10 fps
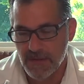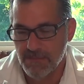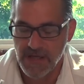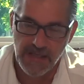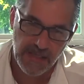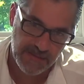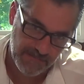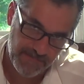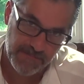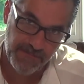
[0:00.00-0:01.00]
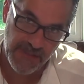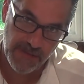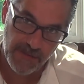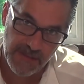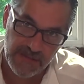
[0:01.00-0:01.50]
may not be
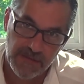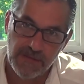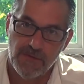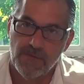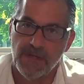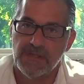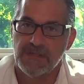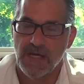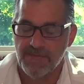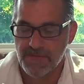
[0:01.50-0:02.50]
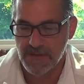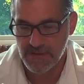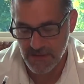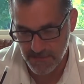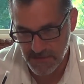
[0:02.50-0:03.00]
interesting to you, but it's definitely
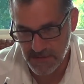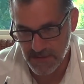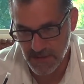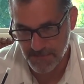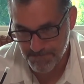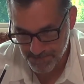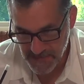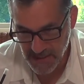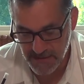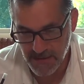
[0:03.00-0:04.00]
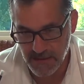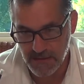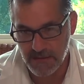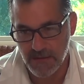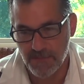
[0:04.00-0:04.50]
something that I
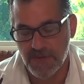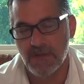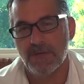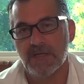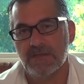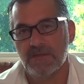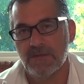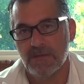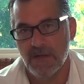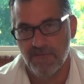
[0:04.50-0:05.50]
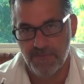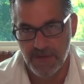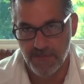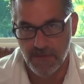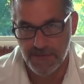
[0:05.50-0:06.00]
think it'd be interesting to enough
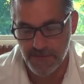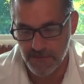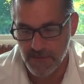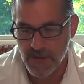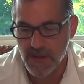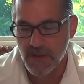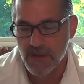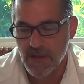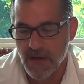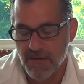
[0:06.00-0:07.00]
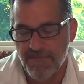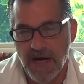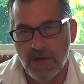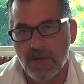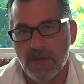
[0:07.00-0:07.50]
people to
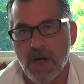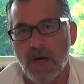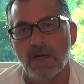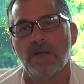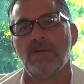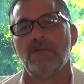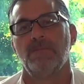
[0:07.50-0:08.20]
follow along.